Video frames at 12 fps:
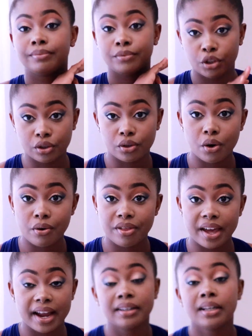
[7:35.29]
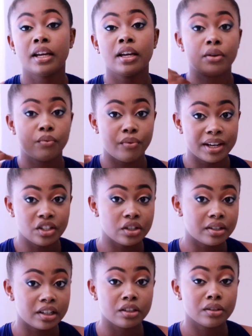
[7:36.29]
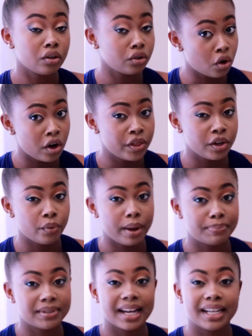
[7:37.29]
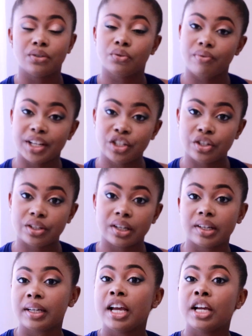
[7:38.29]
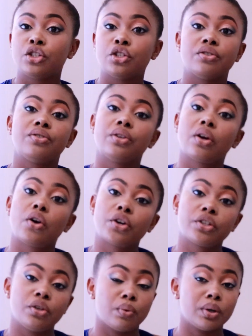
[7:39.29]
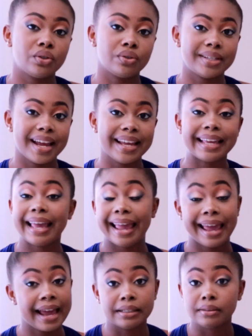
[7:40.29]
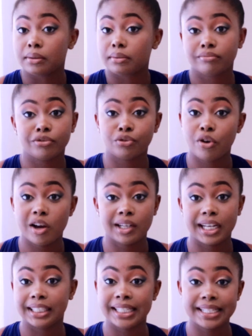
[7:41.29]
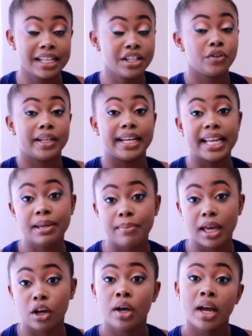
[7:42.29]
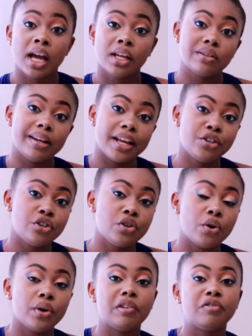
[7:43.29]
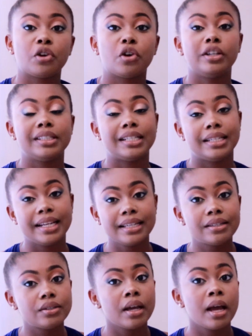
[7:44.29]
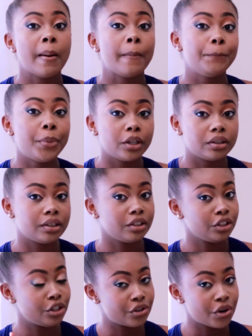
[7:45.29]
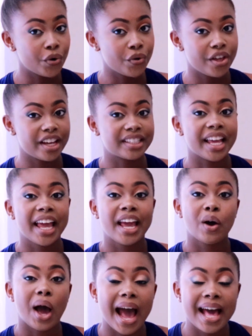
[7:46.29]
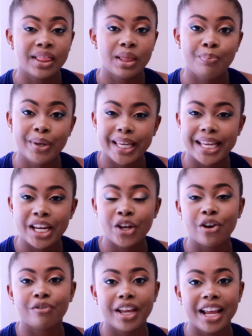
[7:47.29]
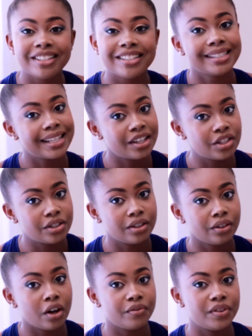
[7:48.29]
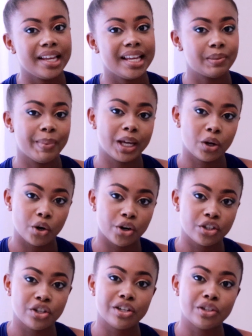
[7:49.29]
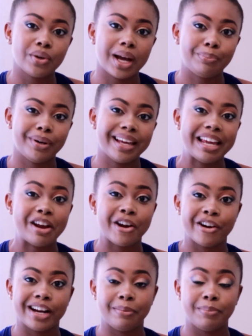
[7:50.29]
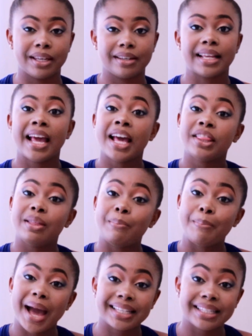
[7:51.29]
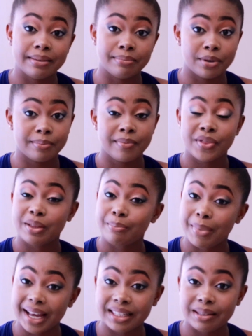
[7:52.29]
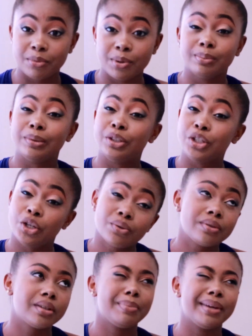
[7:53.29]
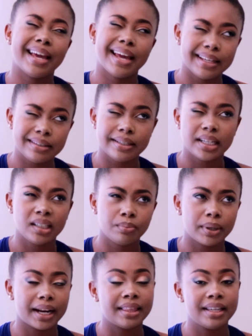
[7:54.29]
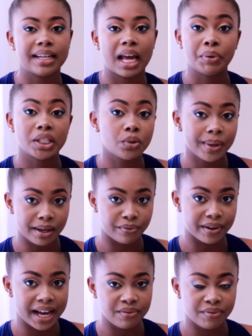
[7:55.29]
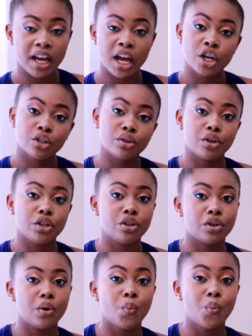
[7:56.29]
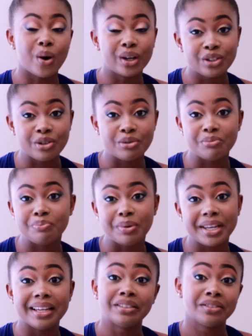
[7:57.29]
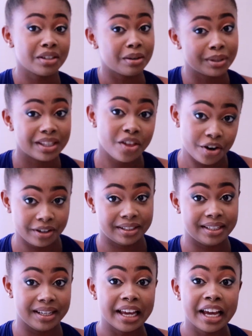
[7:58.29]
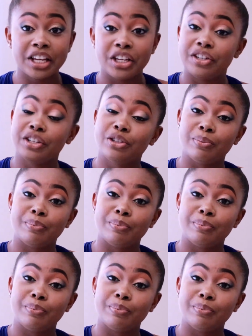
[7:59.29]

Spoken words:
Just go there, register, go on their website, register, choose the course you want to take, and voila, they send you an email to let you know if you're on the list. But you know this, at the beginning of each session of the İSMEK course, you need to apply early, because the maximum used to be 18, but I think now it's 25. So you don't want to be number 30. You need to